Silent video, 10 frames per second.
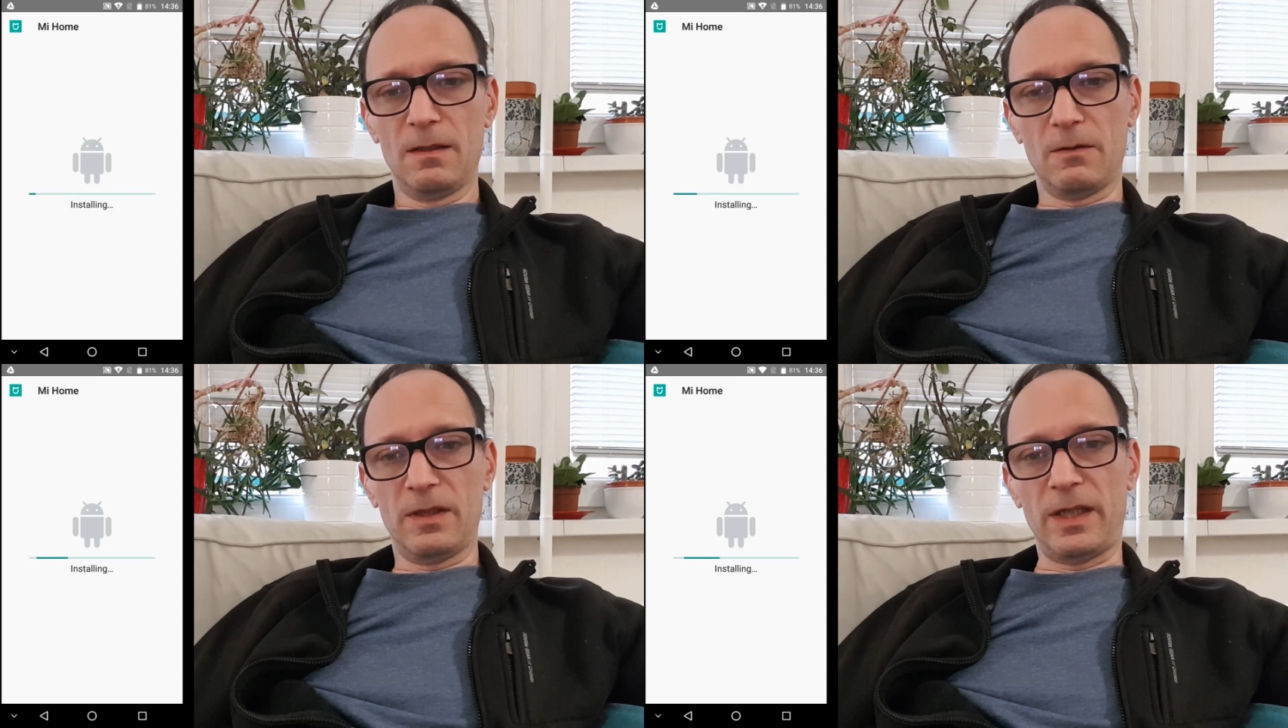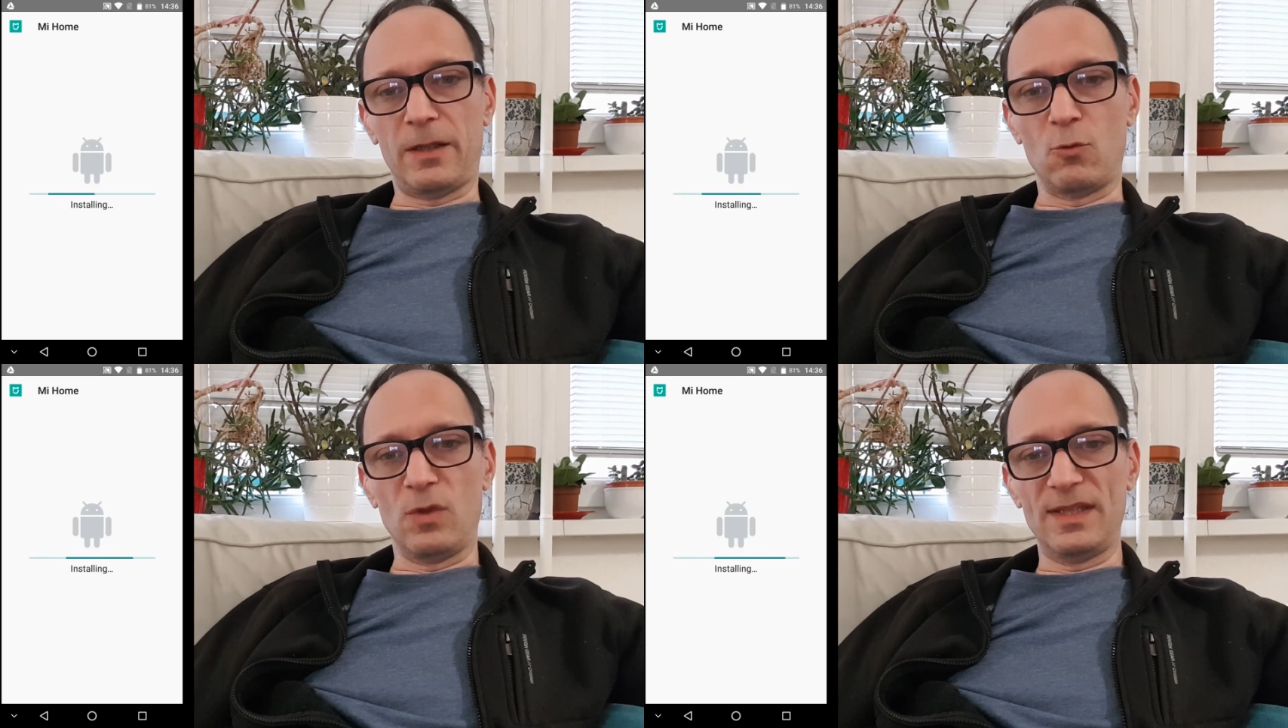
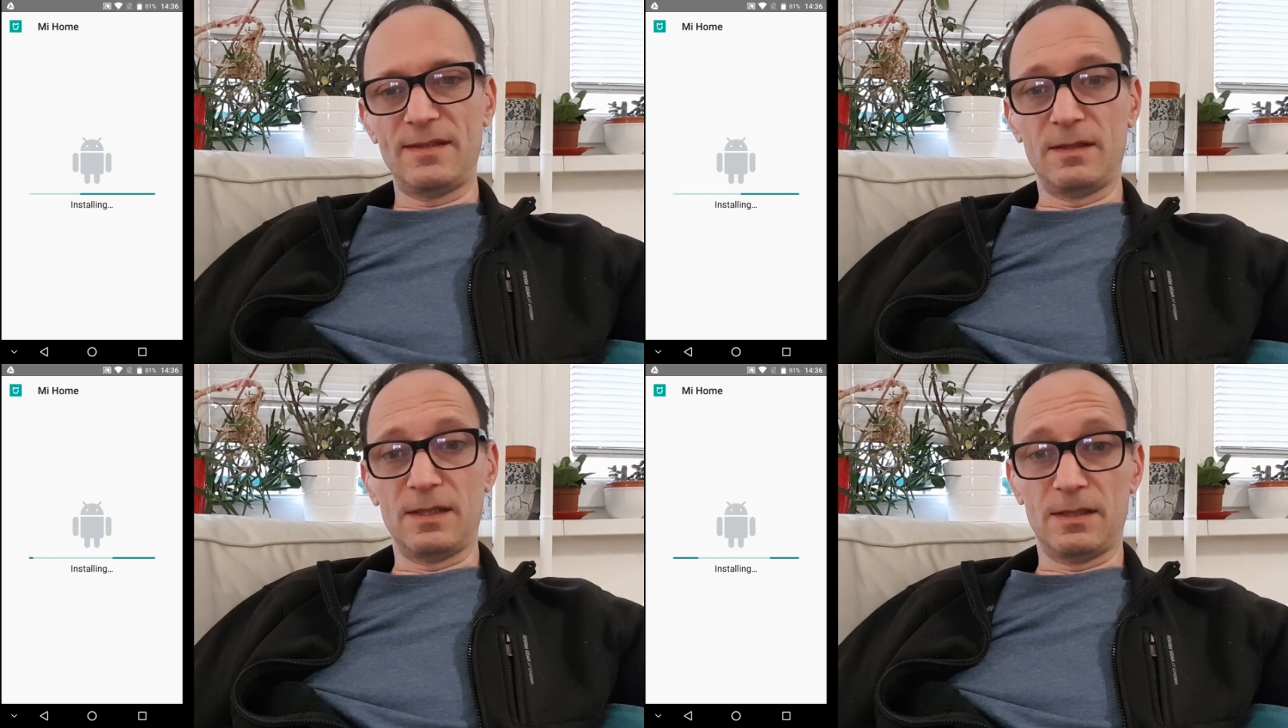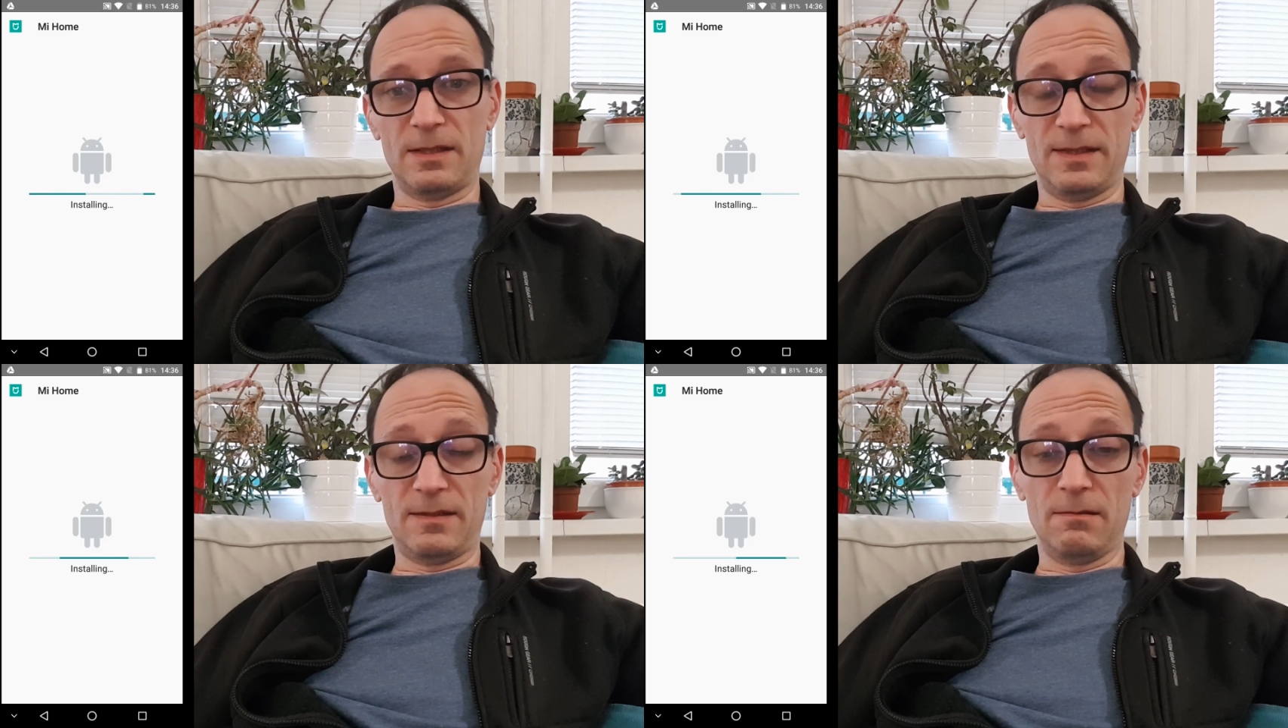Okay, once the
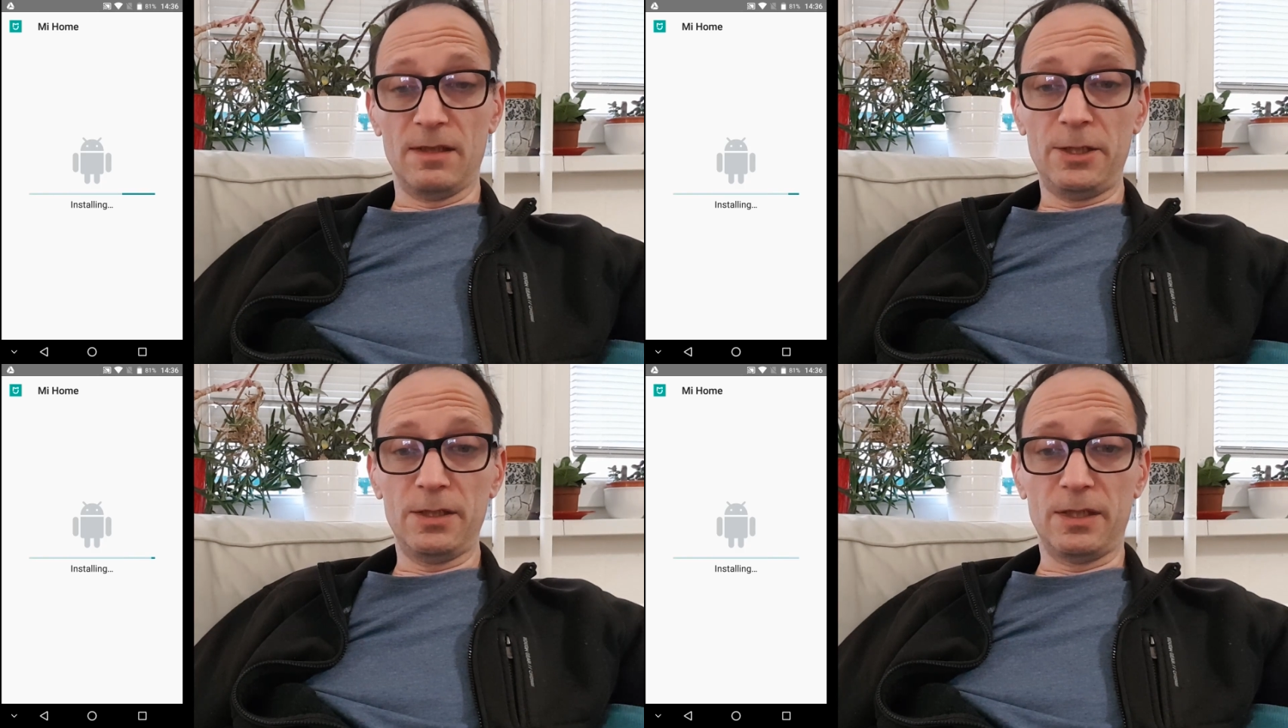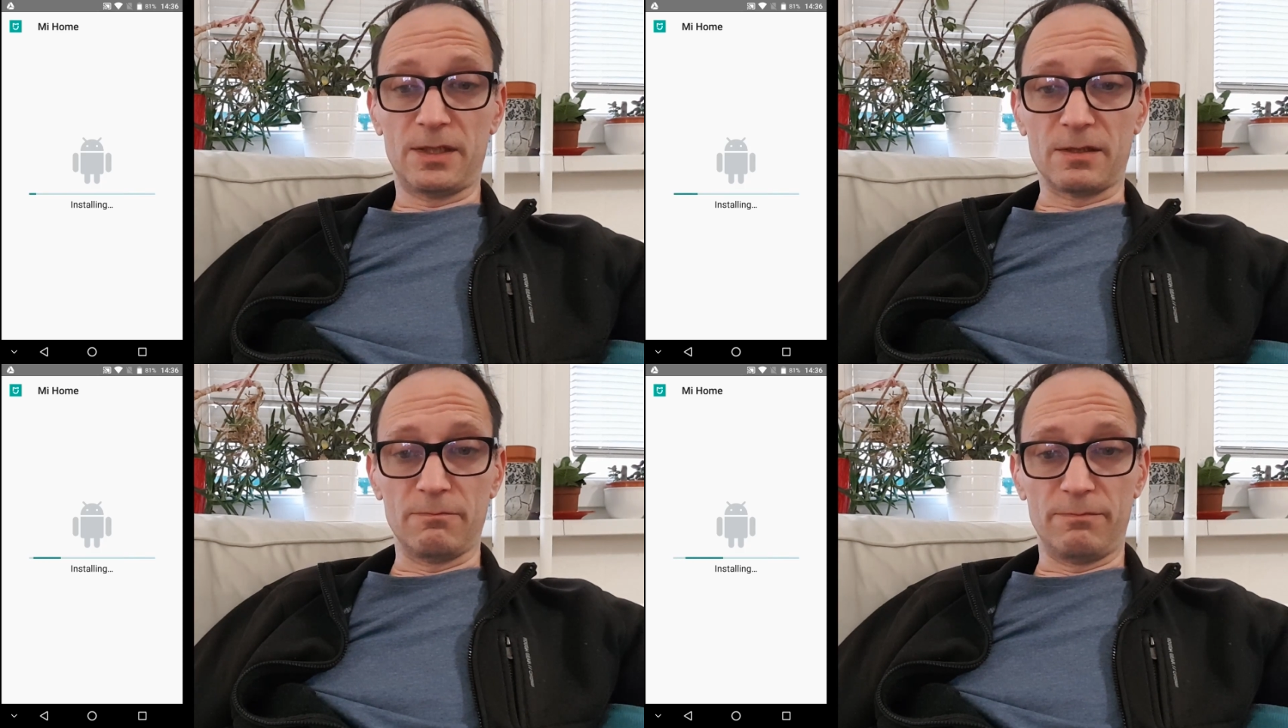installation
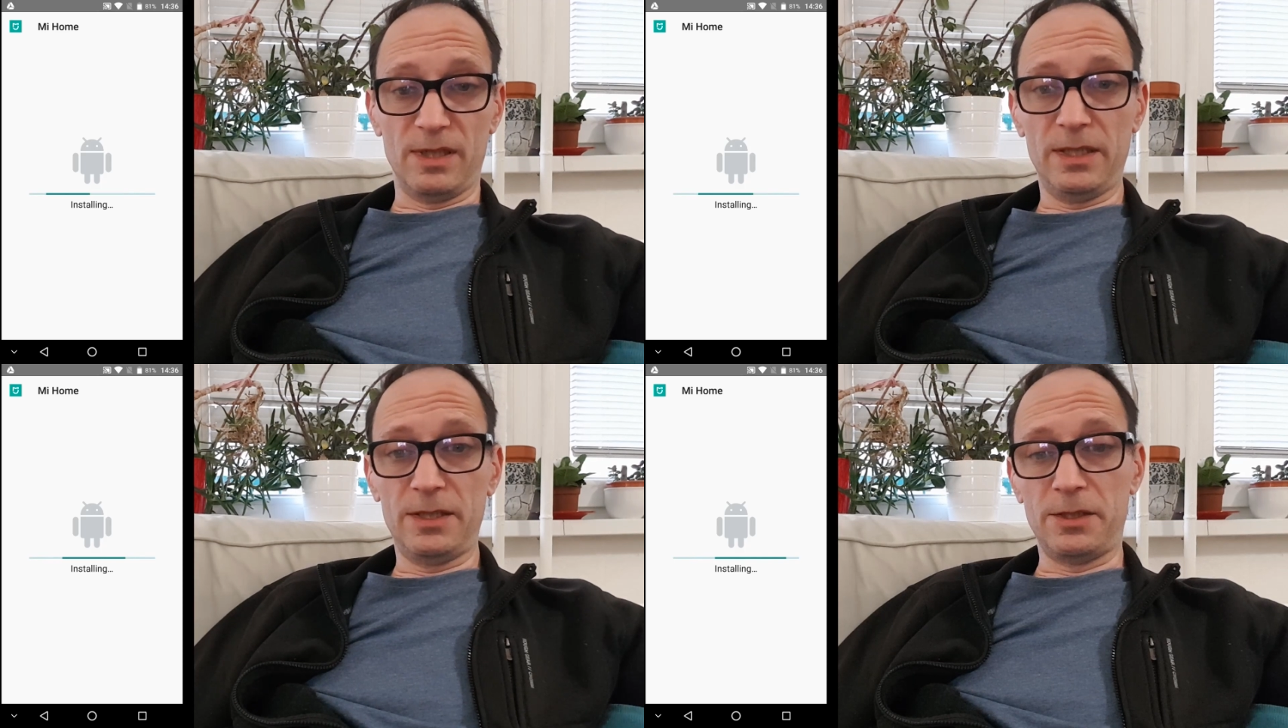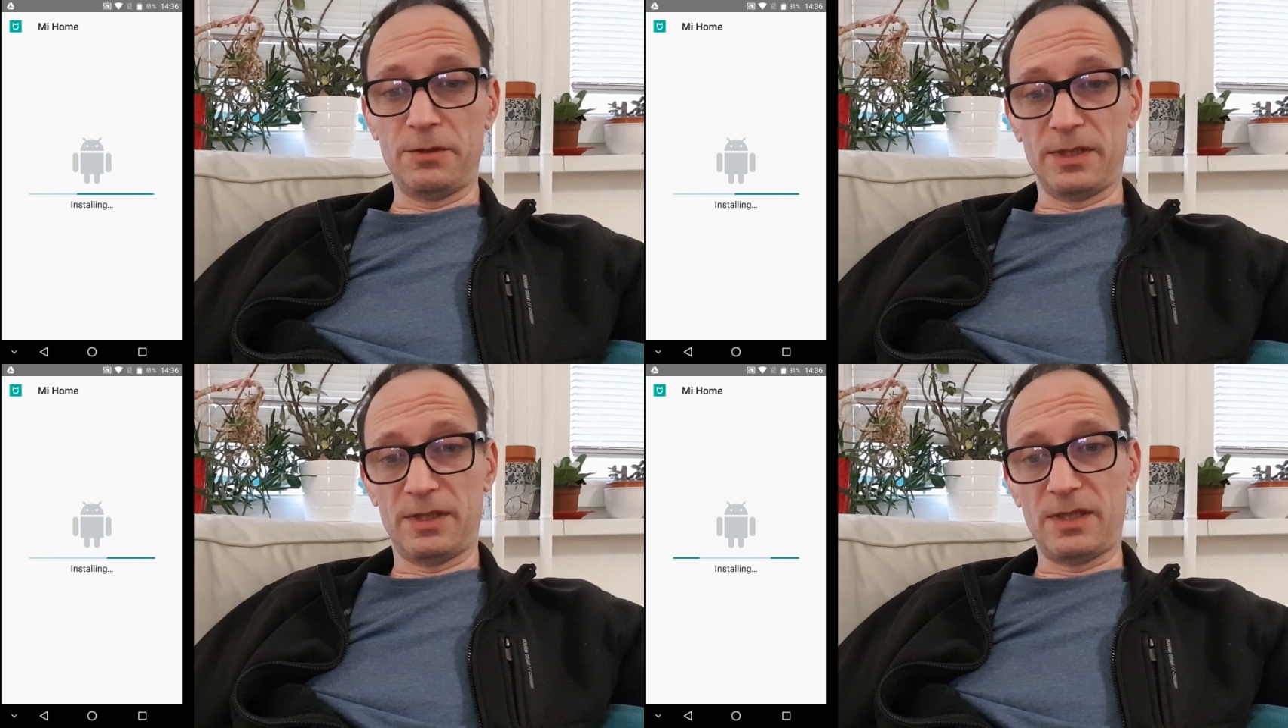is complete, you
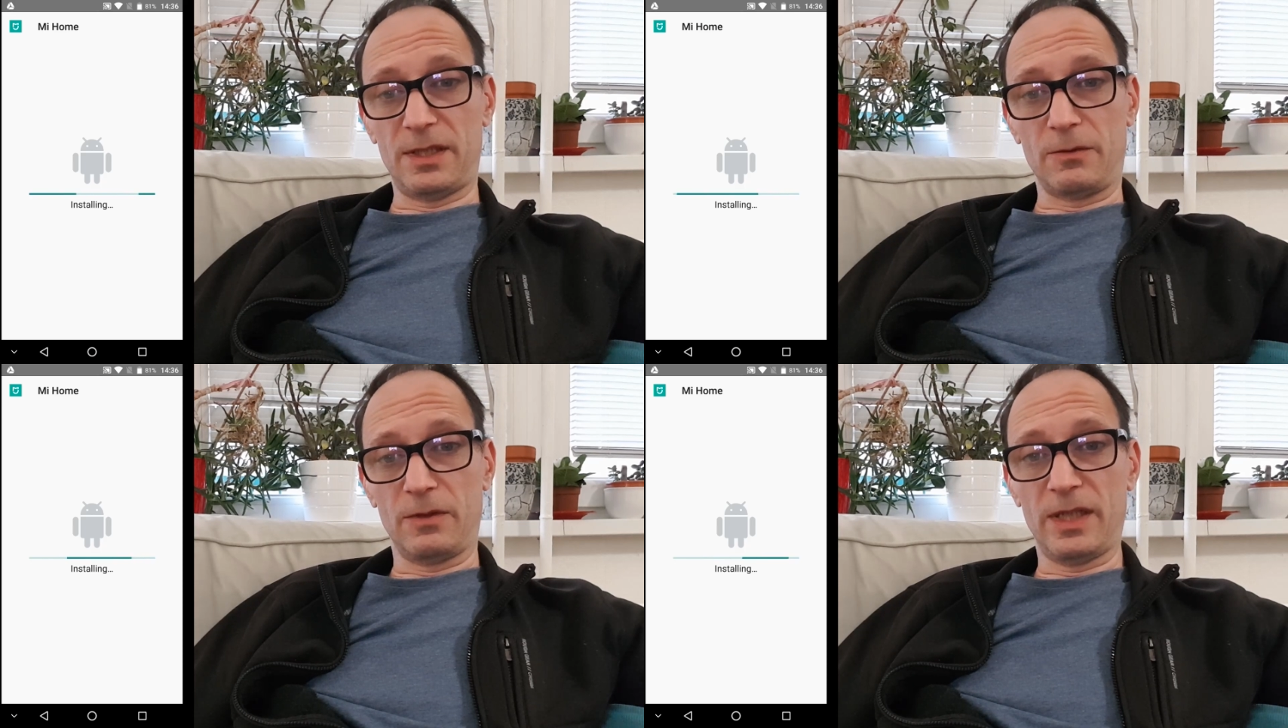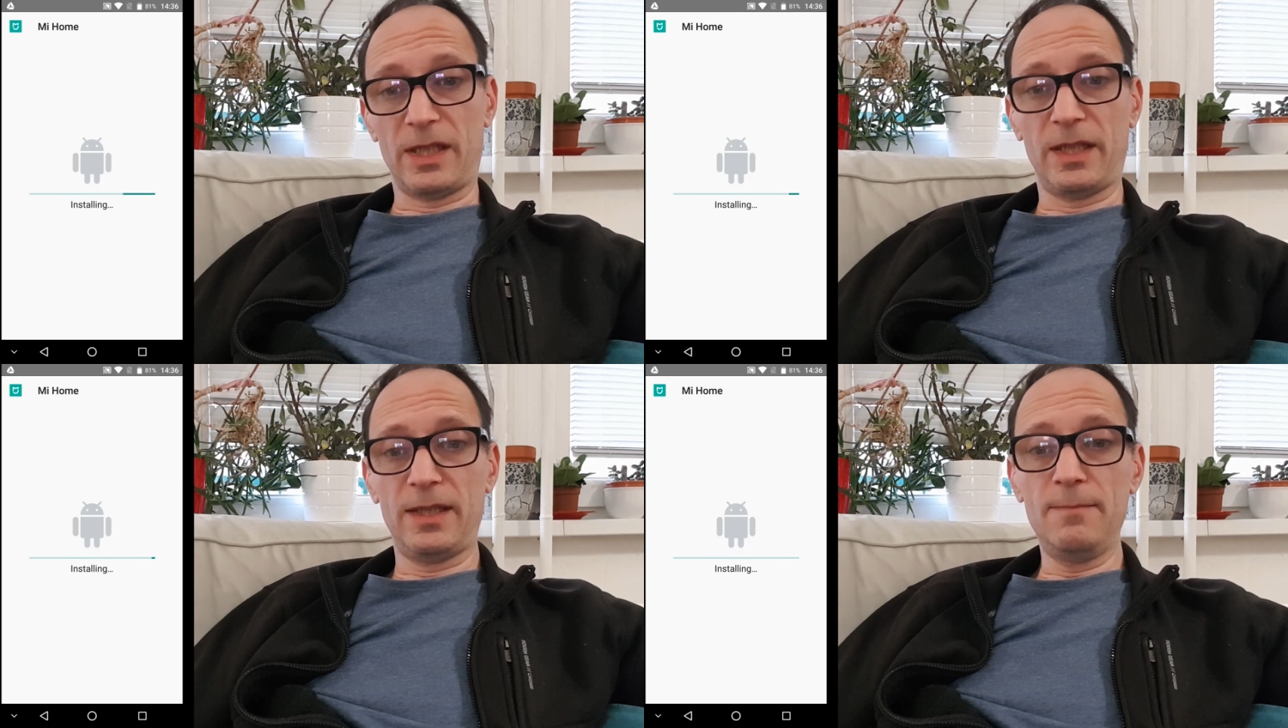just say
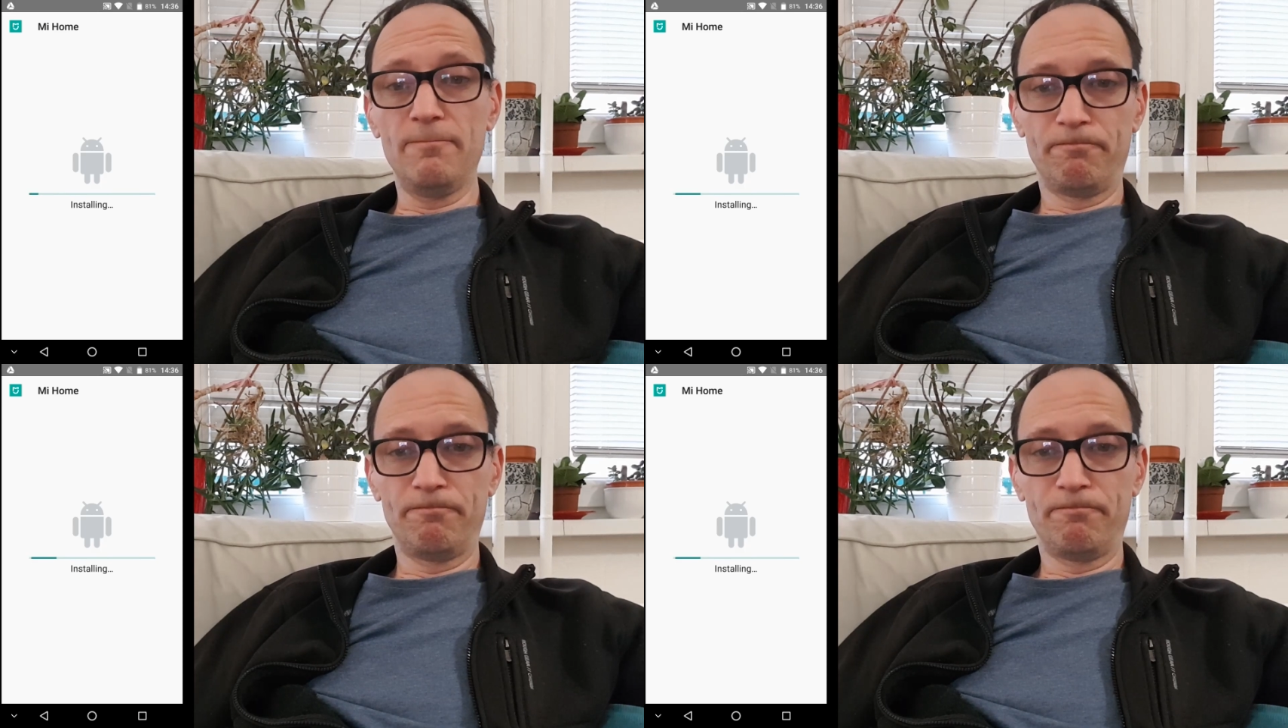okay.